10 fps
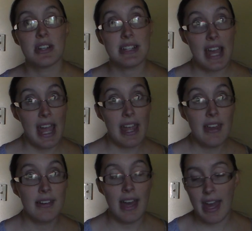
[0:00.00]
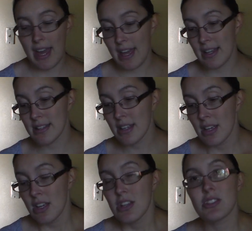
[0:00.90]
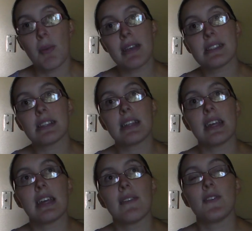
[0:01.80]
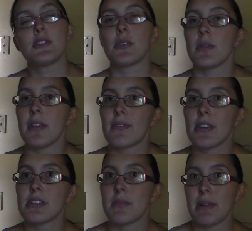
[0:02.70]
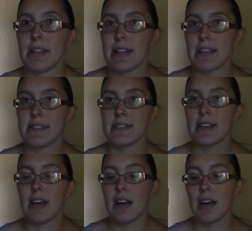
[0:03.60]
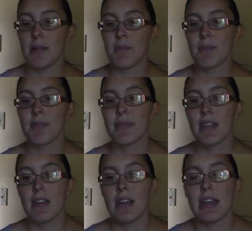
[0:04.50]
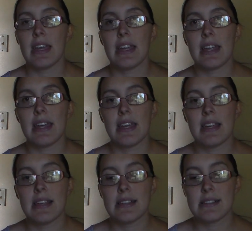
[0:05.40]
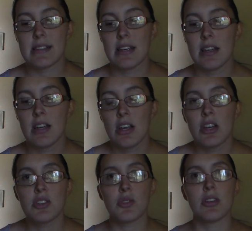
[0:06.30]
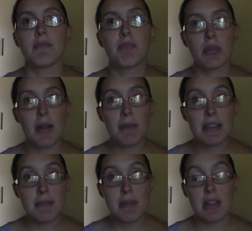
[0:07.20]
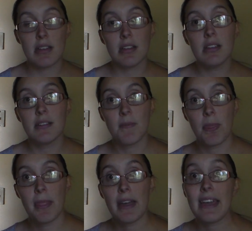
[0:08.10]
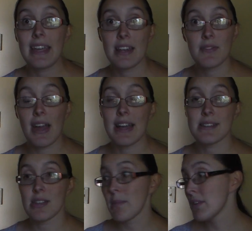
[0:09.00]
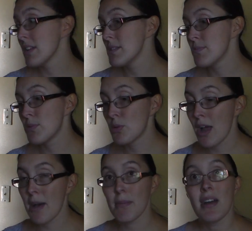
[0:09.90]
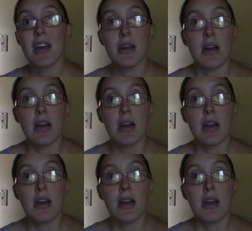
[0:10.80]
to do today. And so basically, if you don't know what a freezer meal is, it is sort of prepping the meal in advance. So I'm going to prep,